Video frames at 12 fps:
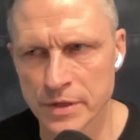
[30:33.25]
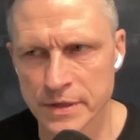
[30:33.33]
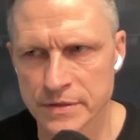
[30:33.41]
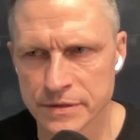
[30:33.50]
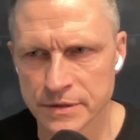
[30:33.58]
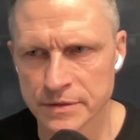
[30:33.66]

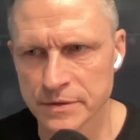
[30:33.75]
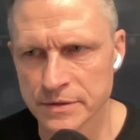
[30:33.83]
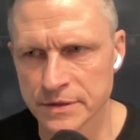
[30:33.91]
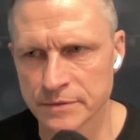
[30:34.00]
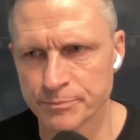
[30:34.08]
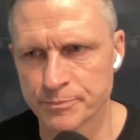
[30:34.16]

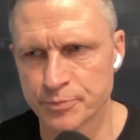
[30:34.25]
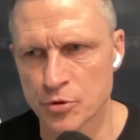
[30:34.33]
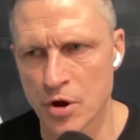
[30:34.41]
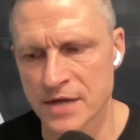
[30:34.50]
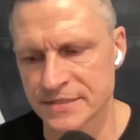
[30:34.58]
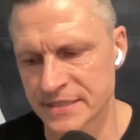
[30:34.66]
the
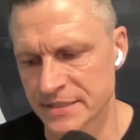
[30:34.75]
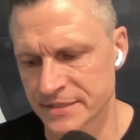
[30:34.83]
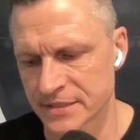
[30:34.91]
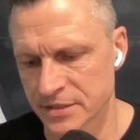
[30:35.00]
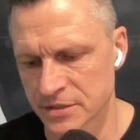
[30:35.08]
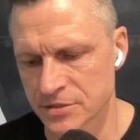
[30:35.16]
process
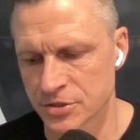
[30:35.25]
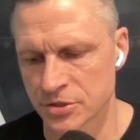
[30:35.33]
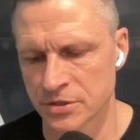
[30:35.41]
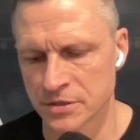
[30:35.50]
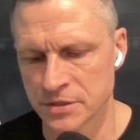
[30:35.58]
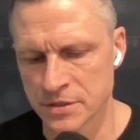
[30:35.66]
is
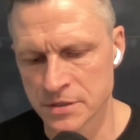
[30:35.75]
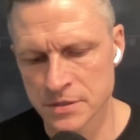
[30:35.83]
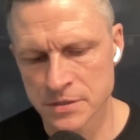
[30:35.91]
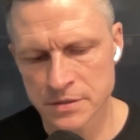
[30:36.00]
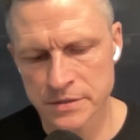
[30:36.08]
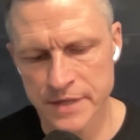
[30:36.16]
concerned,
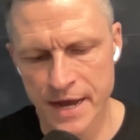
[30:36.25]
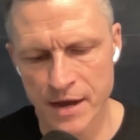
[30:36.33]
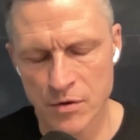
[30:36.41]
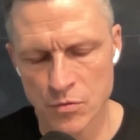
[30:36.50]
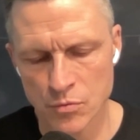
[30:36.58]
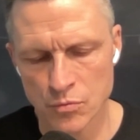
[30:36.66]

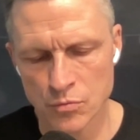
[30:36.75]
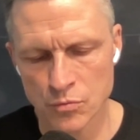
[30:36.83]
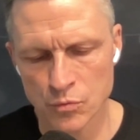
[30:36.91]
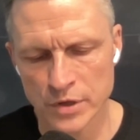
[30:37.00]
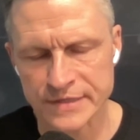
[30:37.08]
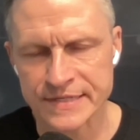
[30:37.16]
now
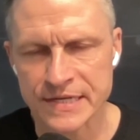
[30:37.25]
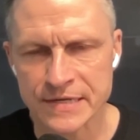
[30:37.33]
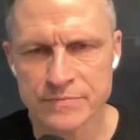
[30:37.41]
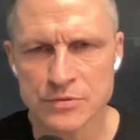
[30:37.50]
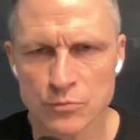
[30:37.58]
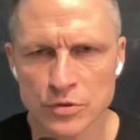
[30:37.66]
what
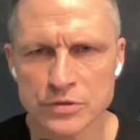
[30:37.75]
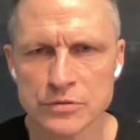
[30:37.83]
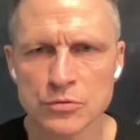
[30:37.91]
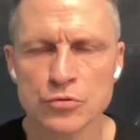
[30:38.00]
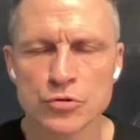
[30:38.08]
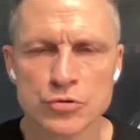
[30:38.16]
teams?
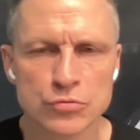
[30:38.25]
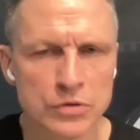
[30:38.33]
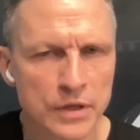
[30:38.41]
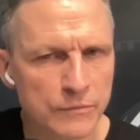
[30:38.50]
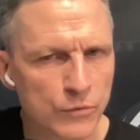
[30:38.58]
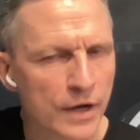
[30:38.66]
Who do
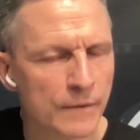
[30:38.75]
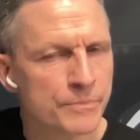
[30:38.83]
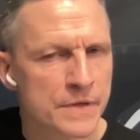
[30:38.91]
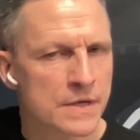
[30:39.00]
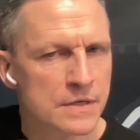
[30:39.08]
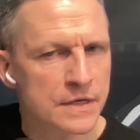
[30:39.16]
you?
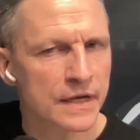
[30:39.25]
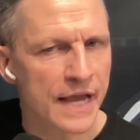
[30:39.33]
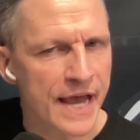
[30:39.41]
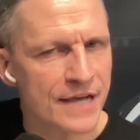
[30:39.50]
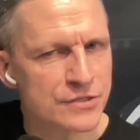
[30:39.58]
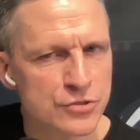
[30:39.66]
Well, can
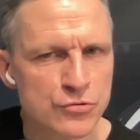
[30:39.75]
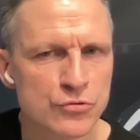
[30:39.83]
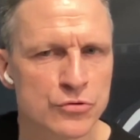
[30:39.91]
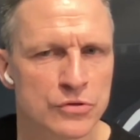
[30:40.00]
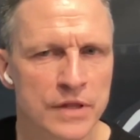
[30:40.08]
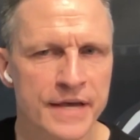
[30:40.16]
I ask you
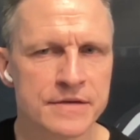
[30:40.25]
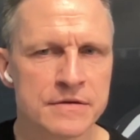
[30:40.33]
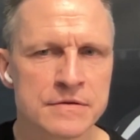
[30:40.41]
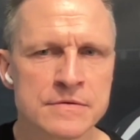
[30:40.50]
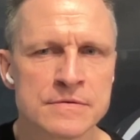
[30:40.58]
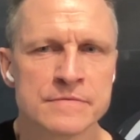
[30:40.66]
who you
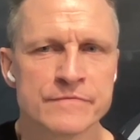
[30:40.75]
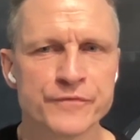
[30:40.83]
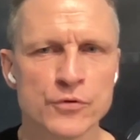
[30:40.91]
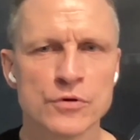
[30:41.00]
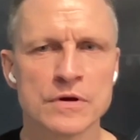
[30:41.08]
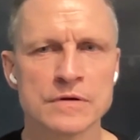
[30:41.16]
like
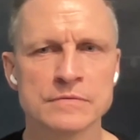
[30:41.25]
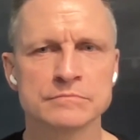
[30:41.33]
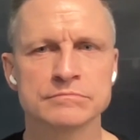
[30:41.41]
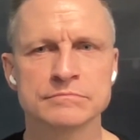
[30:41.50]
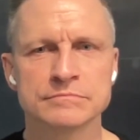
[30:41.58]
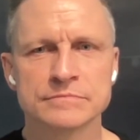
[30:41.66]

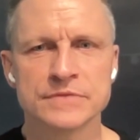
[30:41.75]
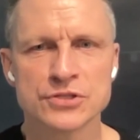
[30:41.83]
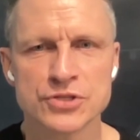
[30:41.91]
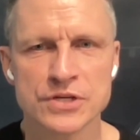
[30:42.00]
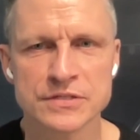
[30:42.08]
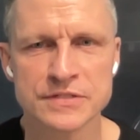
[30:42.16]
for
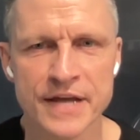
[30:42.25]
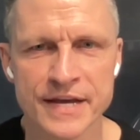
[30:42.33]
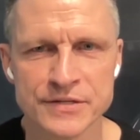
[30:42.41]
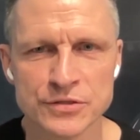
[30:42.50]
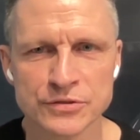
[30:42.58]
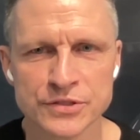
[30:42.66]
this year's
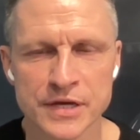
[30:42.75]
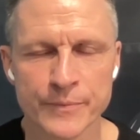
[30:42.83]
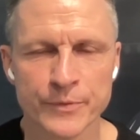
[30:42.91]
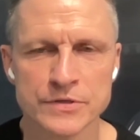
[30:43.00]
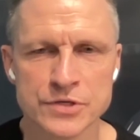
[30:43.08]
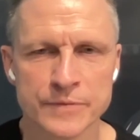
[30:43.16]
national
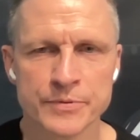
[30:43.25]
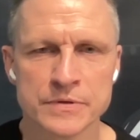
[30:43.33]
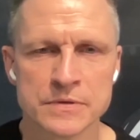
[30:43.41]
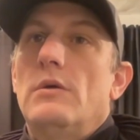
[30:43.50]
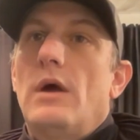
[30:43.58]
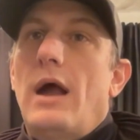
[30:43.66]
championship?
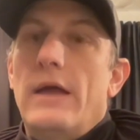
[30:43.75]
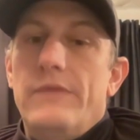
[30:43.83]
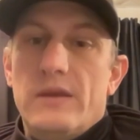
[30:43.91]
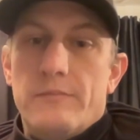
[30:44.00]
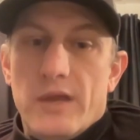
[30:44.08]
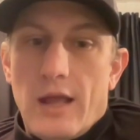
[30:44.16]
I
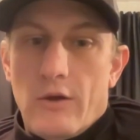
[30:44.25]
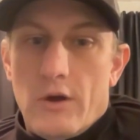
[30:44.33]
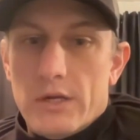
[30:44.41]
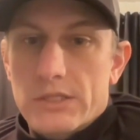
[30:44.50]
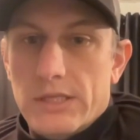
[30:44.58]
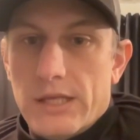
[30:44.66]
think
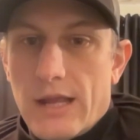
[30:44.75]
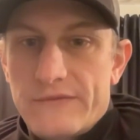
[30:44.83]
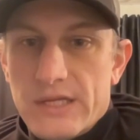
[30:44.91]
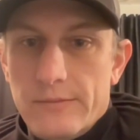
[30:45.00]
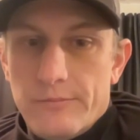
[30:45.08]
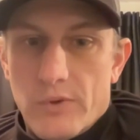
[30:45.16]
honestly, I've
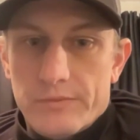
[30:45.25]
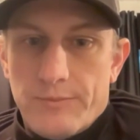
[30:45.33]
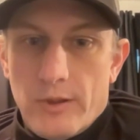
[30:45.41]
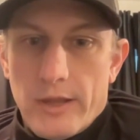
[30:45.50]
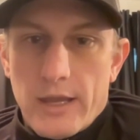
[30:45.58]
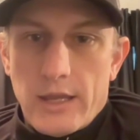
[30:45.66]
seen both
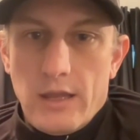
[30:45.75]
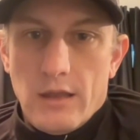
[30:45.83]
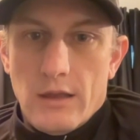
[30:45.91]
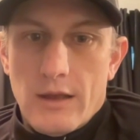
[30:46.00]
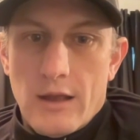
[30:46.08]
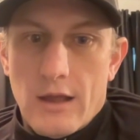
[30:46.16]
play
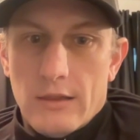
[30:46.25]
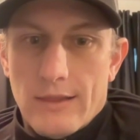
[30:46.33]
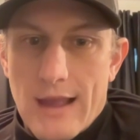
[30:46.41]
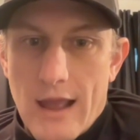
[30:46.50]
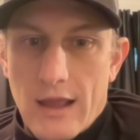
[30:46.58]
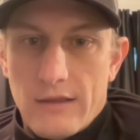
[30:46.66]

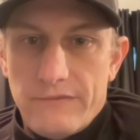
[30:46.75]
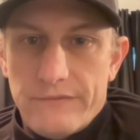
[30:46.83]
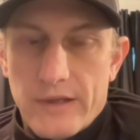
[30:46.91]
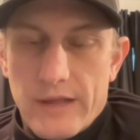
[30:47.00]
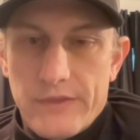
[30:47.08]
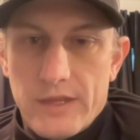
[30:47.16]
live.
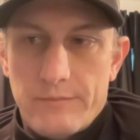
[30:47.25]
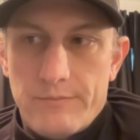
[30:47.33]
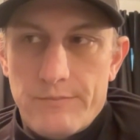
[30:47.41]
I think